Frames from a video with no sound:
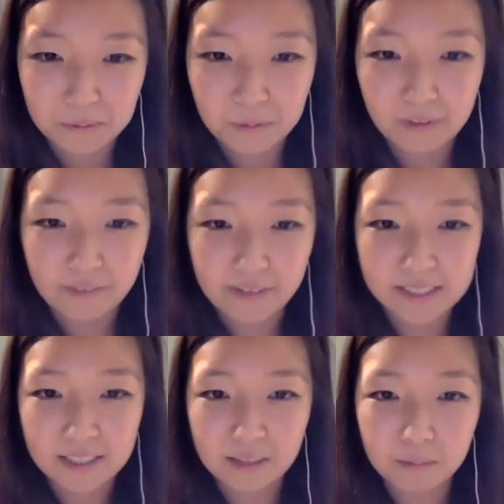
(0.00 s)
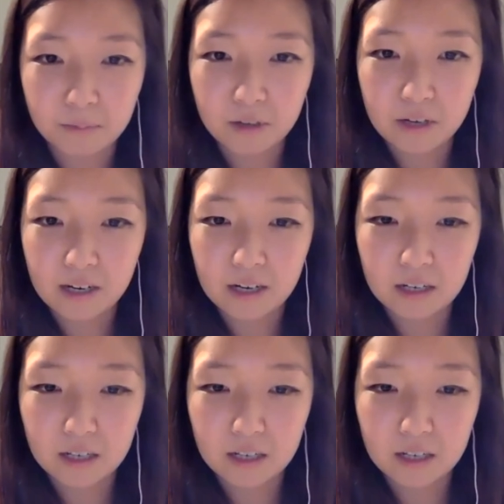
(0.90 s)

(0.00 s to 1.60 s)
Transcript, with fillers: we're having some more